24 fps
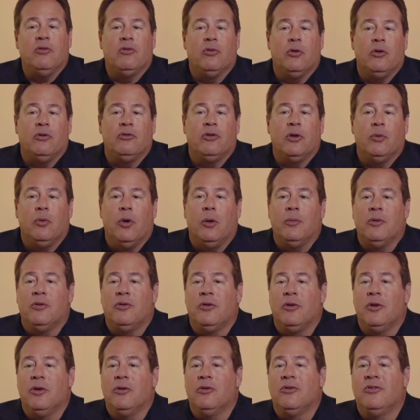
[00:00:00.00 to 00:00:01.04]
sourcing raw
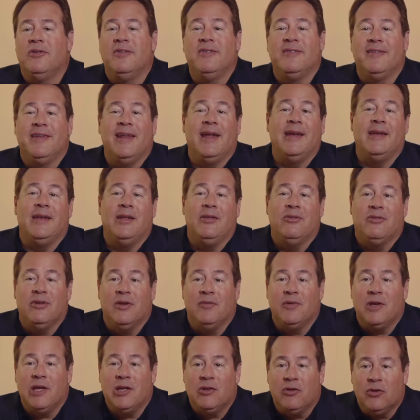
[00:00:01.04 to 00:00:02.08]
materials since
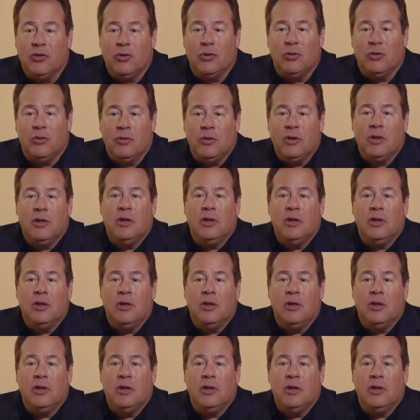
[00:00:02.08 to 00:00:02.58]
1972.